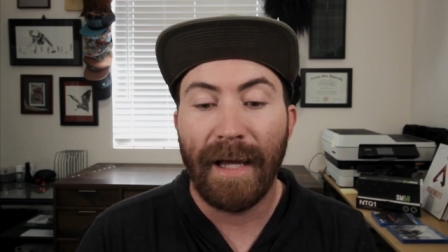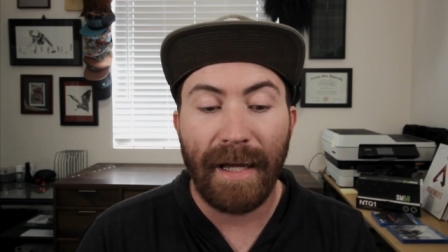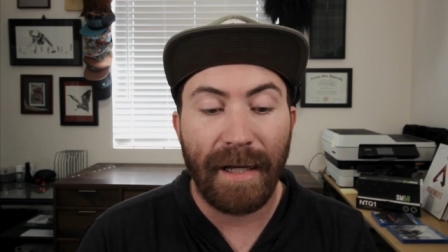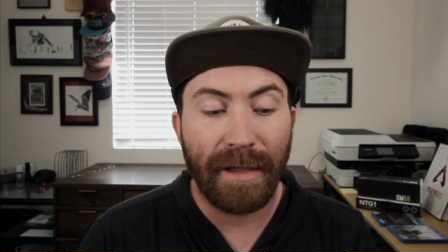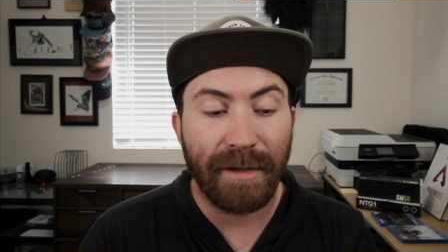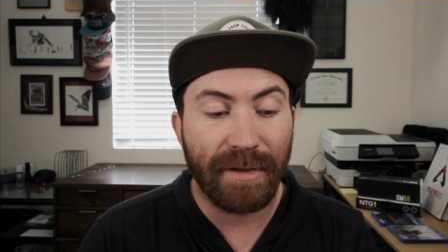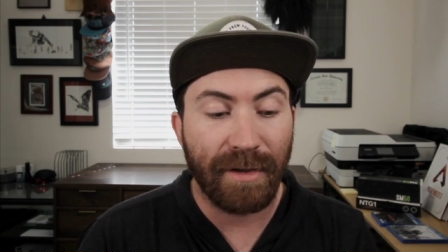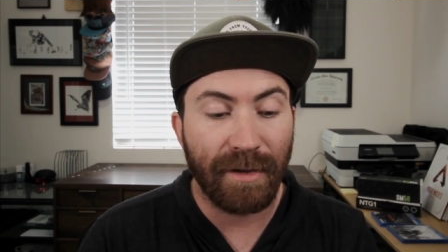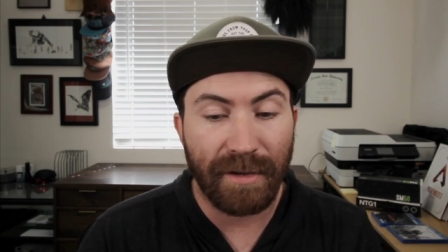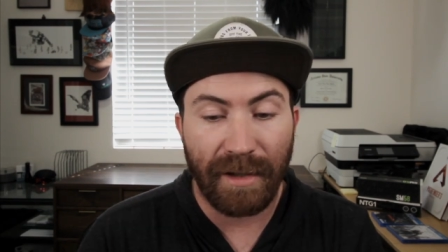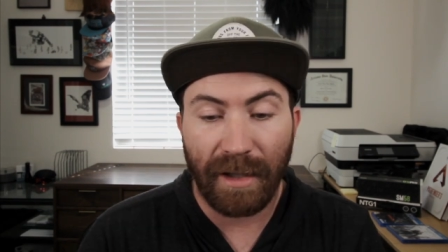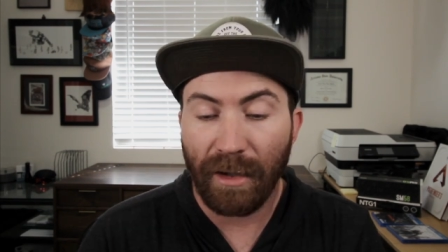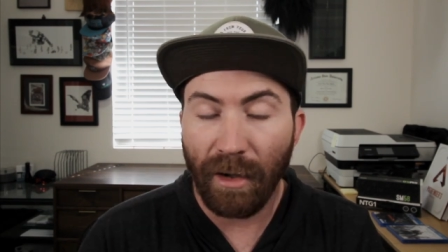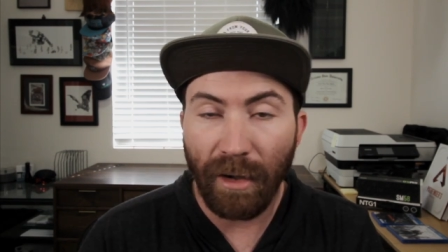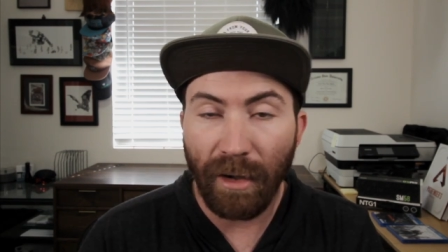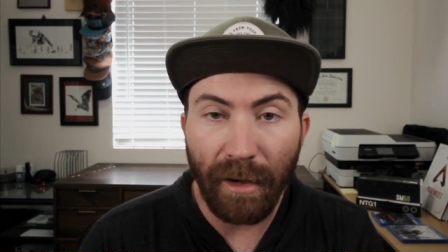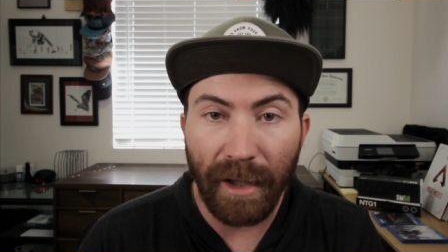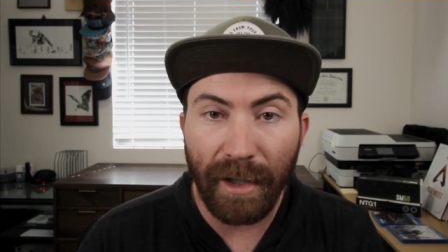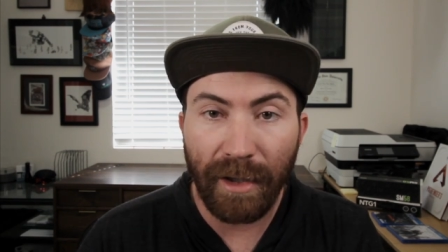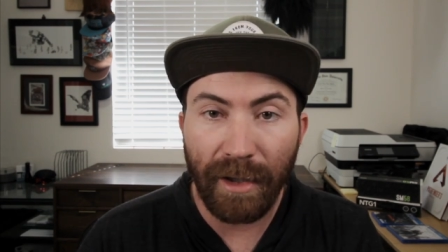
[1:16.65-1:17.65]
And so I was like,
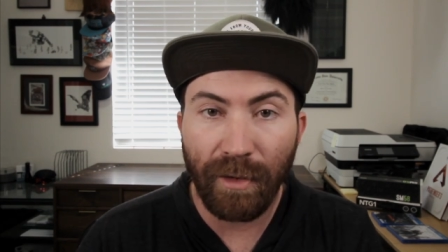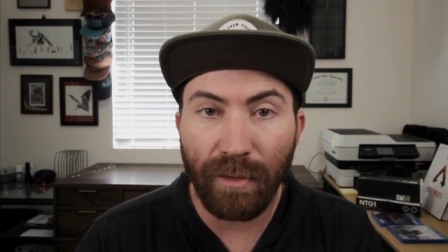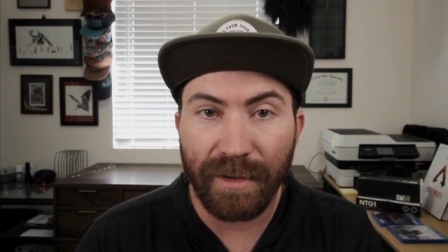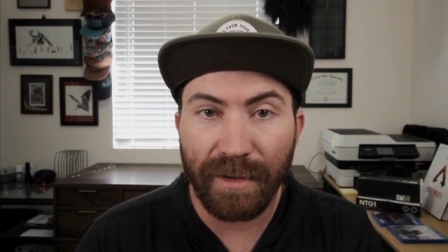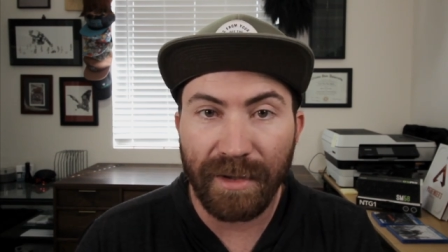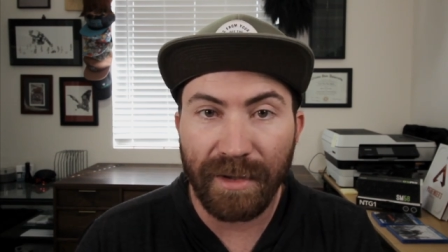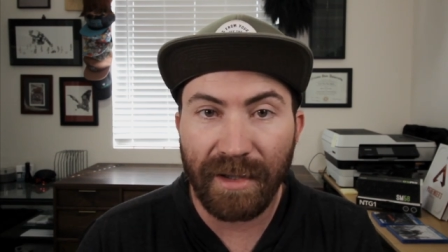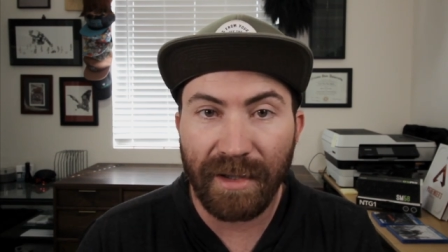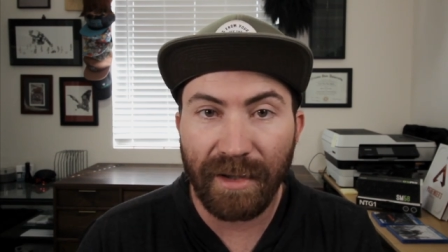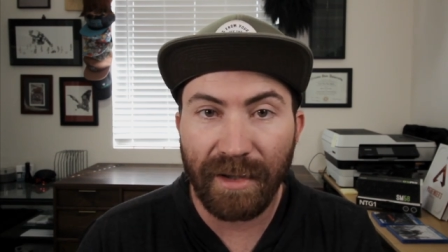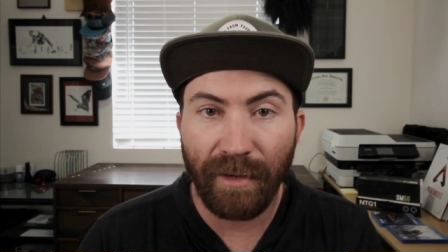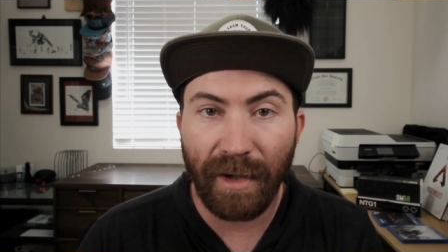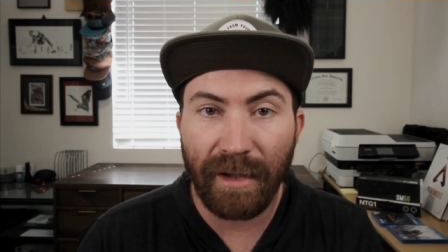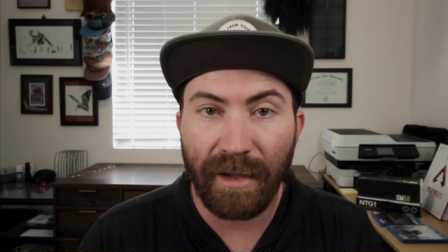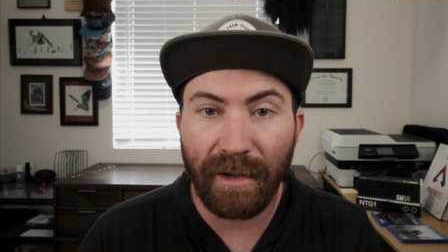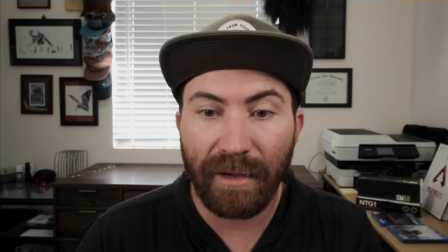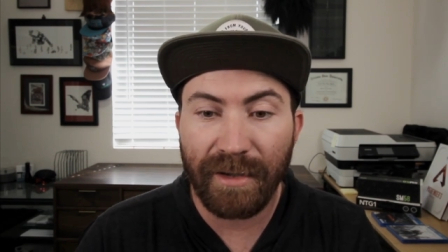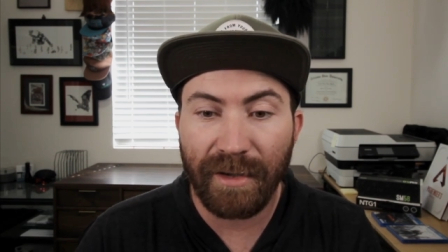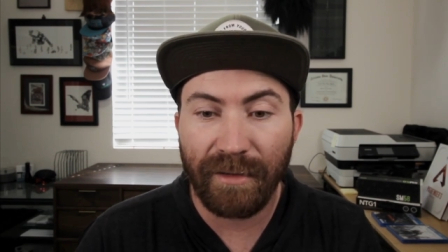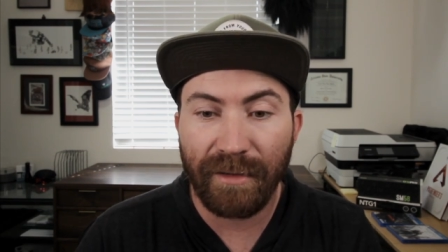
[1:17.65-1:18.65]
all right, cool. Is this a great
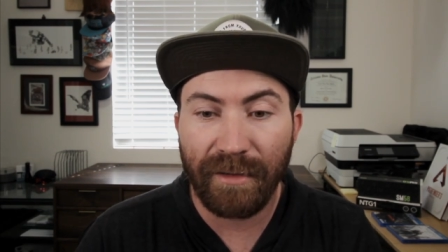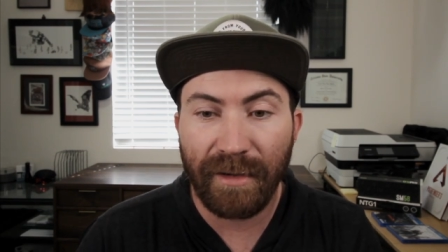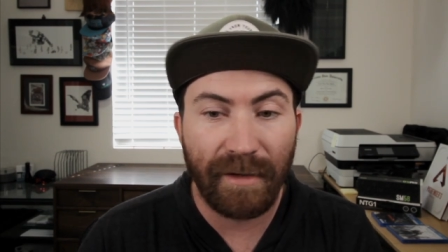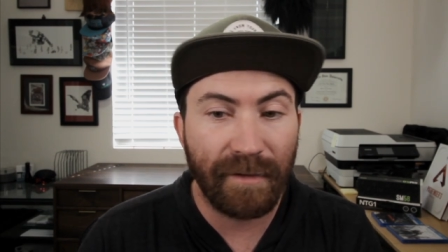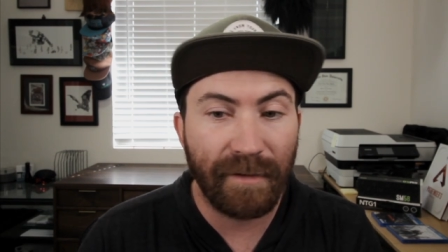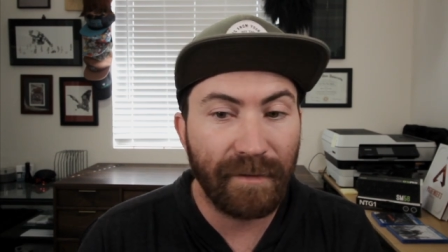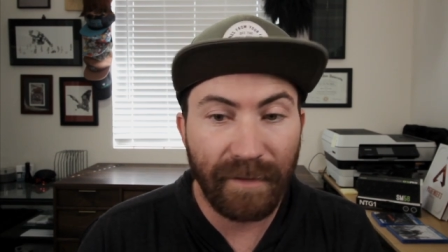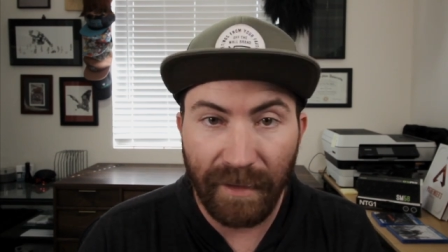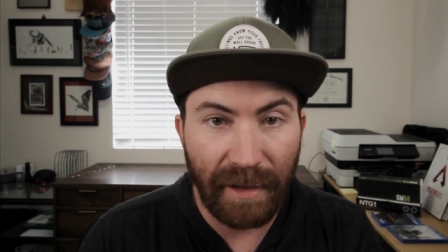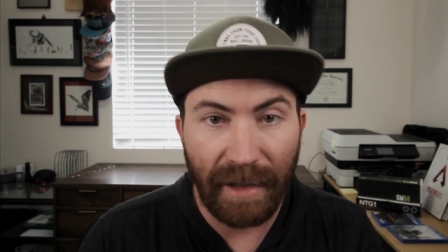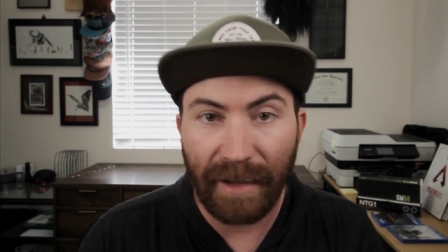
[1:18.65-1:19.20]
alternative?